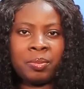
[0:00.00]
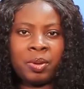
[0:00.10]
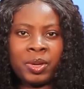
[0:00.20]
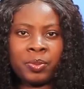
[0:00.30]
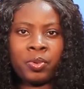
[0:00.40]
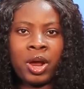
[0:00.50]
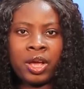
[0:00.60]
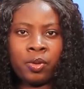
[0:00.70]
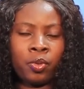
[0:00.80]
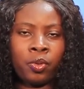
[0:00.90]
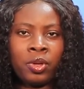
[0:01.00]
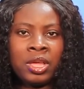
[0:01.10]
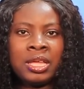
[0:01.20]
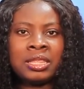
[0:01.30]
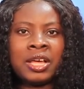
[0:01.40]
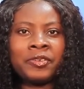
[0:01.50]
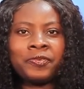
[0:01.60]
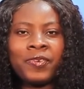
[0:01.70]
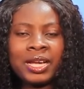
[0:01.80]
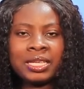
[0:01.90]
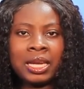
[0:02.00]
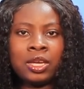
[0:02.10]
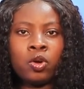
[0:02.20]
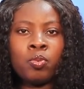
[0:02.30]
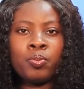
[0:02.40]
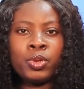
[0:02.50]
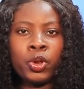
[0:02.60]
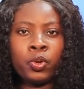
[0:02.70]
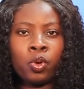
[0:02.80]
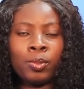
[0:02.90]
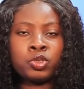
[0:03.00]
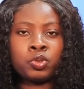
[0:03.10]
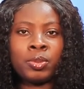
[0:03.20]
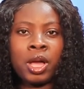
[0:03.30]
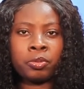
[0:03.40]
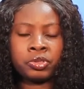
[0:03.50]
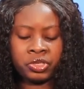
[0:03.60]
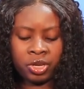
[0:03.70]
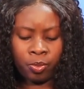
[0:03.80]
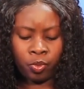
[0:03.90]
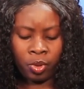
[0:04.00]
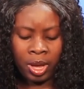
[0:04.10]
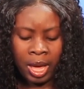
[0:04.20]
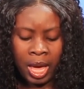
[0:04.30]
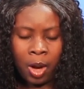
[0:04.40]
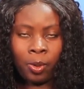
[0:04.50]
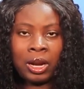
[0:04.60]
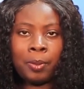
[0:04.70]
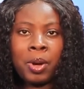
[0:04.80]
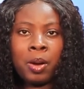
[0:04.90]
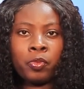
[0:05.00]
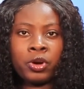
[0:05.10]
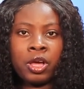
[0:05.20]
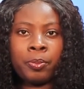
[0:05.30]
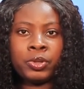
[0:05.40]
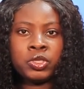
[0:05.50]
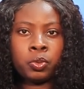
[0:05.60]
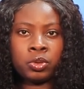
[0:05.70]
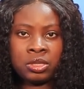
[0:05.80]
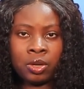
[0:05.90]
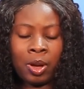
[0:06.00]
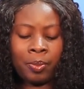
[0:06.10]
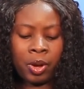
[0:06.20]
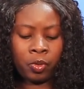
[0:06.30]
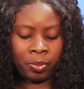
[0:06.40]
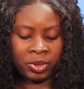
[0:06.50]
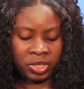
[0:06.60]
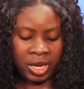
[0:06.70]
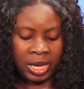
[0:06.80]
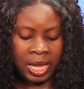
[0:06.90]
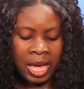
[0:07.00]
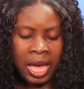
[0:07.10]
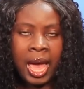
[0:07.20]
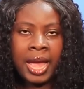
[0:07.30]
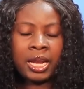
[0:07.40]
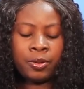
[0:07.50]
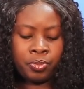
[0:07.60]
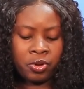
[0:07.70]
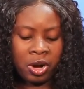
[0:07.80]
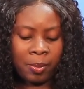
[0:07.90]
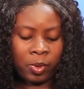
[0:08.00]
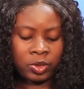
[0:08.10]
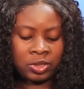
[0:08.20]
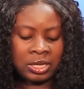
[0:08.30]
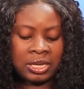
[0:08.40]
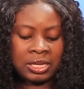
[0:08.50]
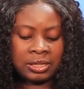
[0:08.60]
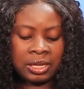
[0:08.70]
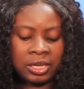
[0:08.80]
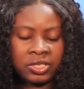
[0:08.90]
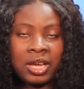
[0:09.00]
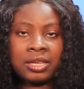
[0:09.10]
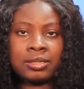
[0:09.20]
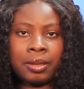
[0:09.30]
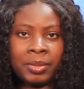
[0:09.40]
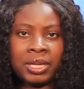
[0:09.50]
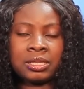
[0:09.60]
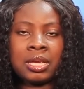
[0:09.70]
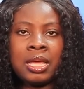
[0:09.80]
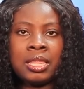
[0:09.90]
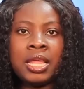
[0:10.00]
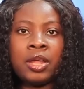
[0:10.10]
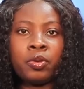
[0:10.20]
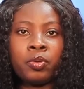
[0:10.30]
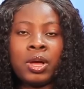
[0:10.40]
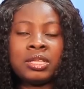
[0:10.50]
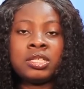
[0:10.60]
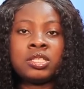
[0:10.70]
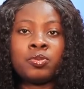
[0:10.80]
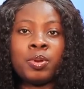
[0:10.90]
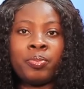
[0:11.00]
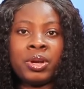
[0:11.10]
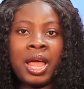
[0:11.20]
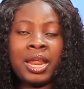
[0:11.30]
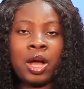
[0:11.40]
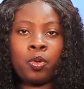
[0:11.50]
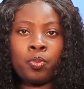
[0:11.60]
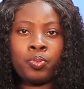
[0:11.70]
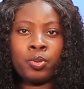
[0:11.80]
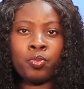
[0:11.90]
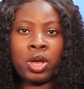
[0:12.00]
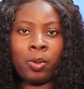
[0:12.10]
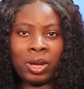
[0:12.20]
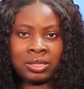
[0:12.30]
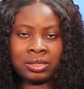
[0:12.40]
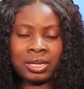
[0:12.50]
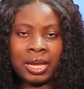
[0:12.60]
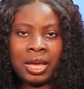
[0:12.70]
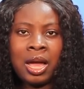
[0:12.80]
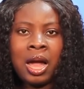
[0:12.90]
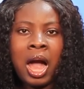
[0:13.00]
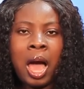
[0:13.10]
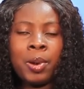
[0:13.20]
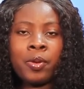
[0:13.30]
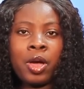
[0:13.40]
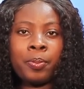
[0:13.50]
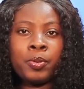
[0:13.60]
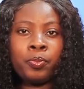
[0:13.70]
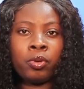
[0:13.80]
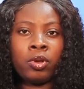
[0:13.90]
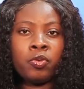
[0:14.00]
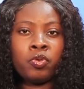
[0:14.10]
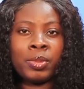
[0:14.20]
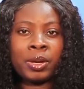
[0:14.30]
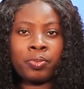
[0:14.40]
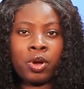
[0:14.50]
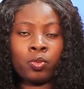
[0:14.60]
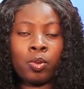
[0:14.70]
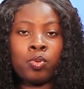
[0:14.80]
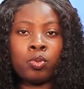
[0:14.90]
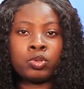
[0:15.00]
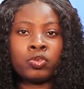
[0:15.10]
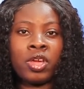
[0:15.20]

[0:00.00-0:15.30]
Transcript: Nama Mcbrown at home. Now finally, o mumino, o met to me Akushemu, our La Palm Royal Beach Hotel, a brako biche, a any program watching the dean said the Shine Summit, neno no, at it through Bibrina and Akupimu, a was here. I broke up in Poloo who Mcbrown were wound to